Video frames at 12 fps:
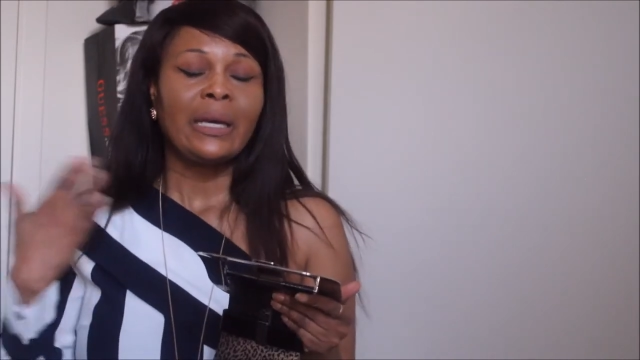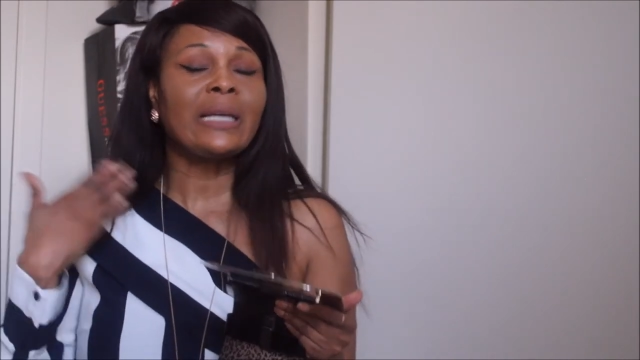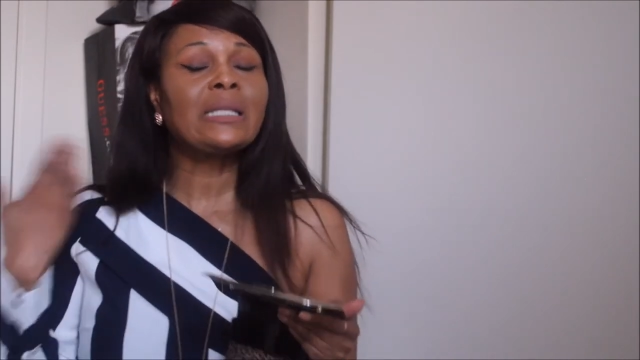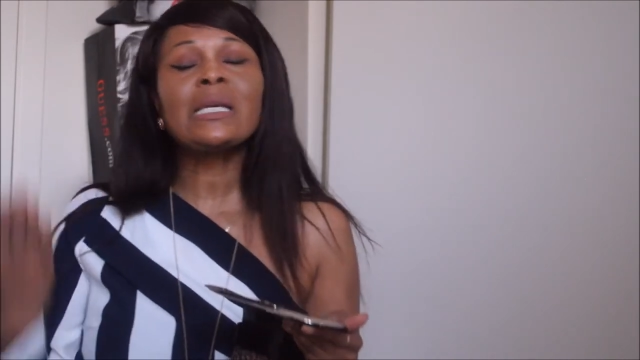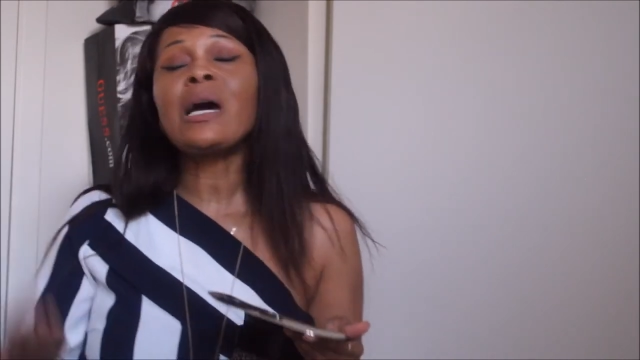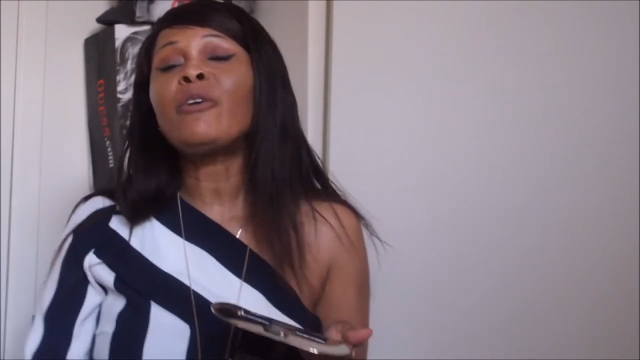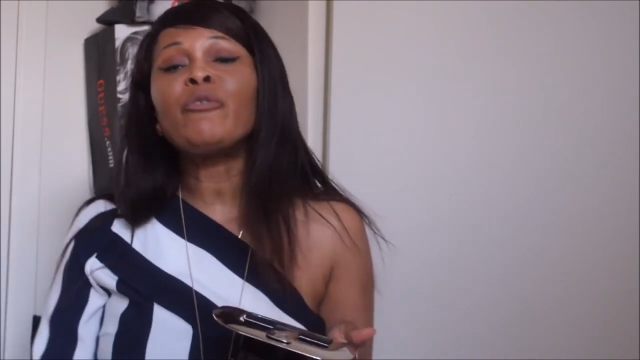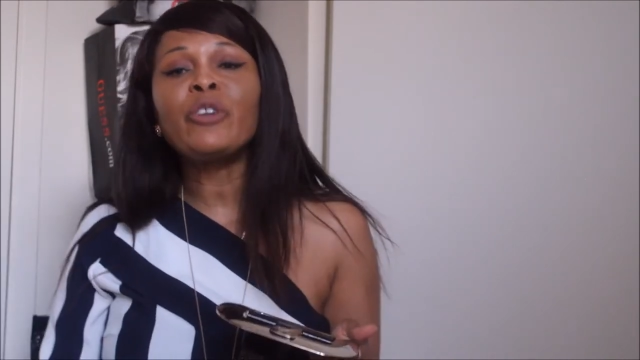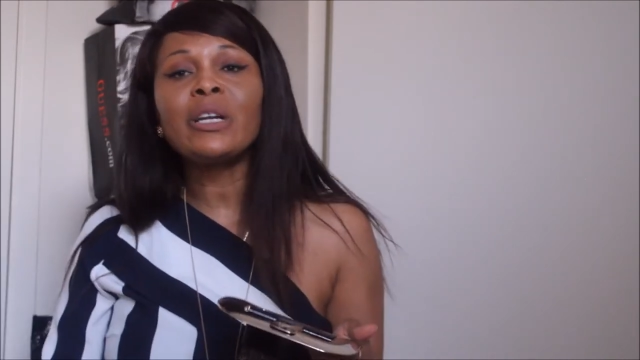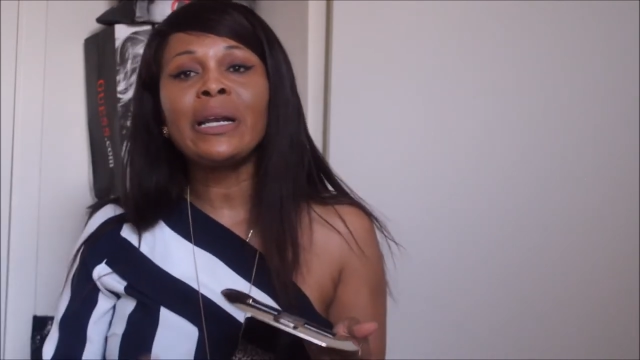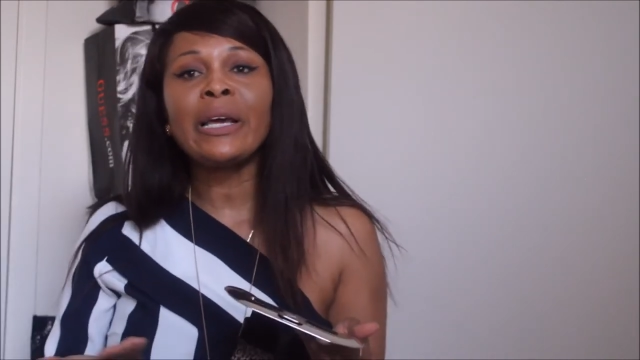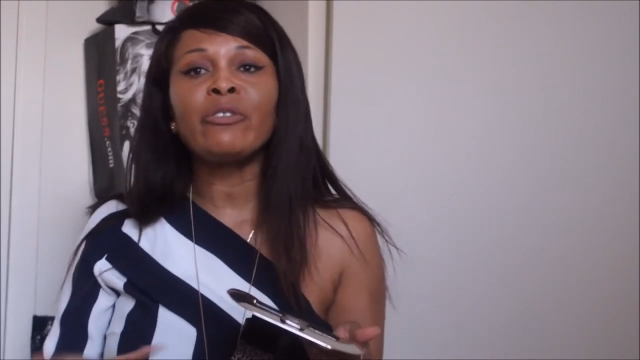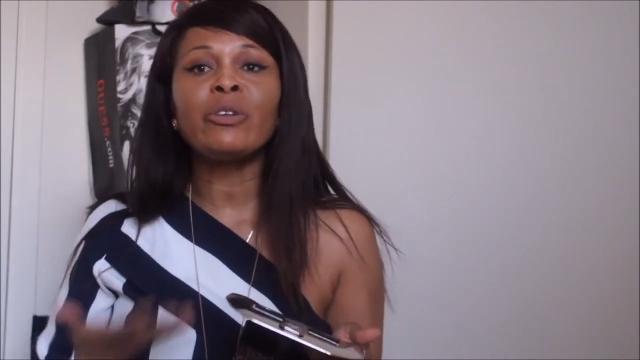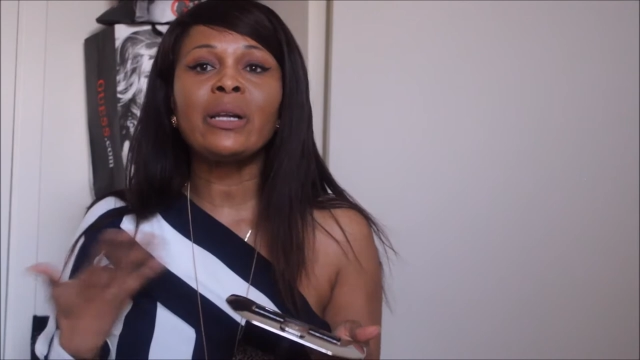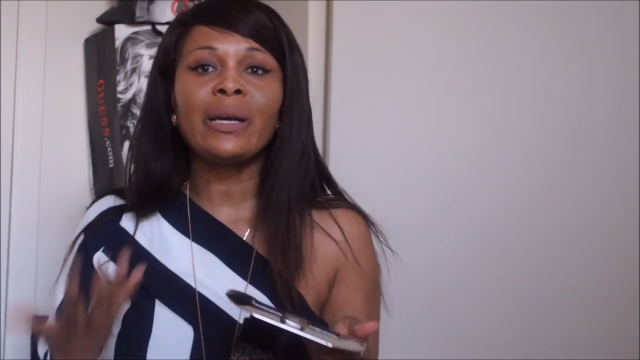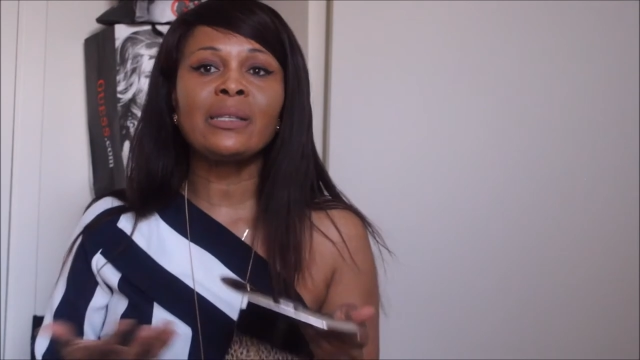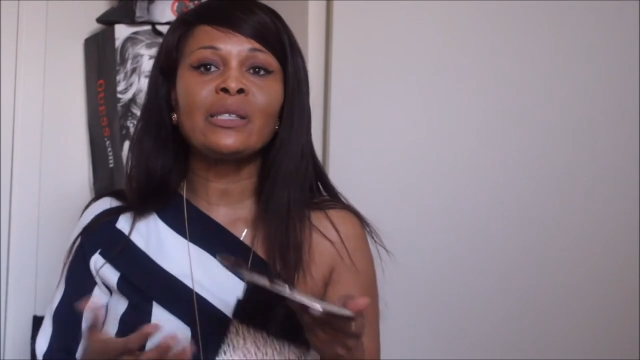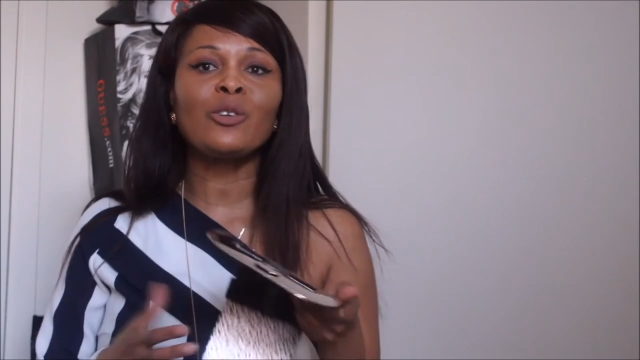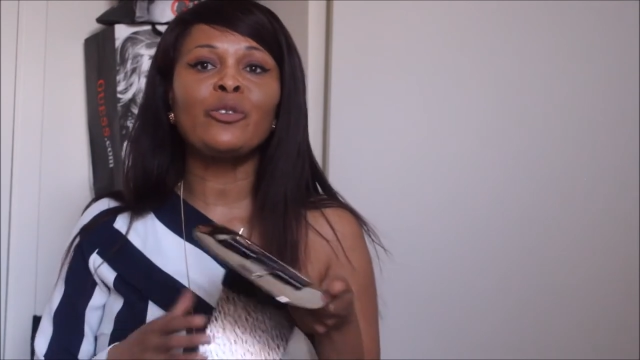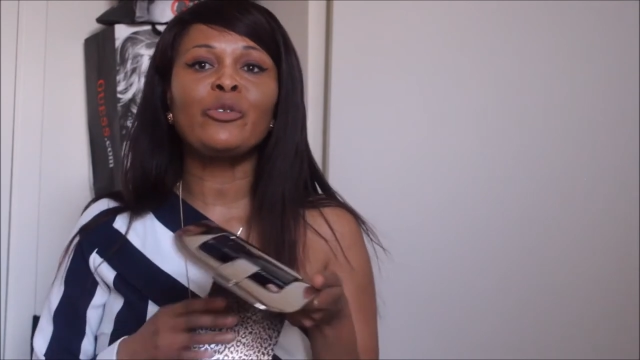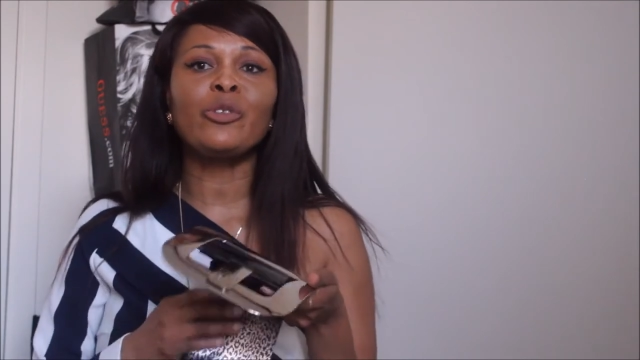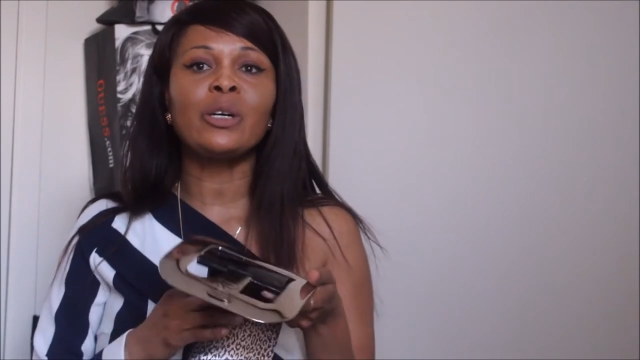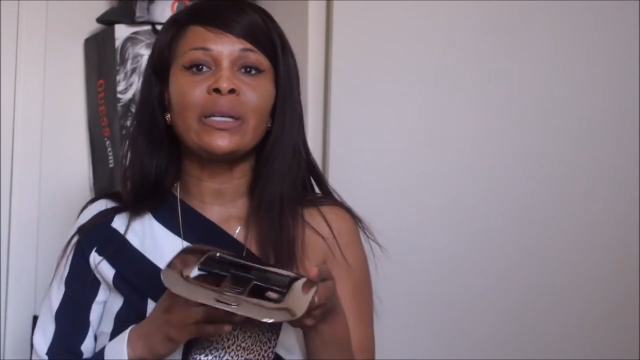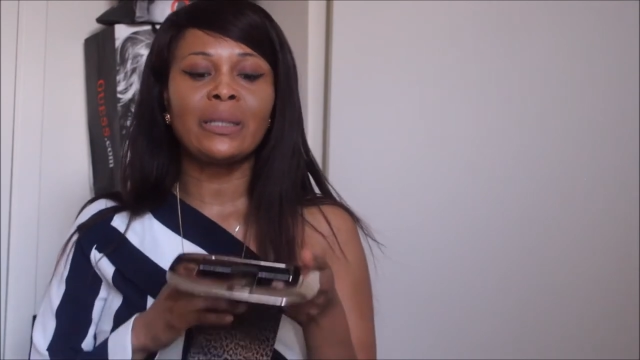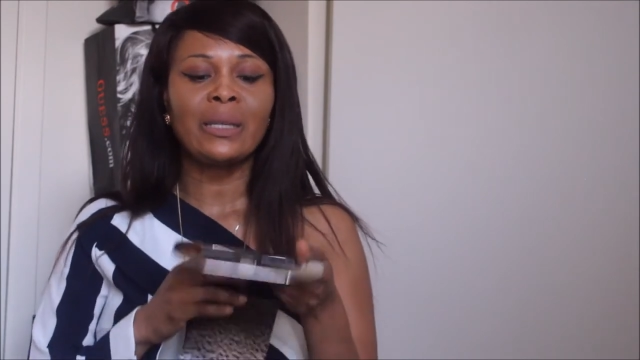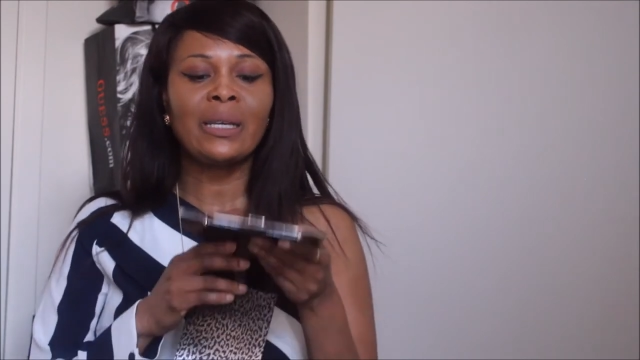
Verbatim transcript: its comfort level and so forth.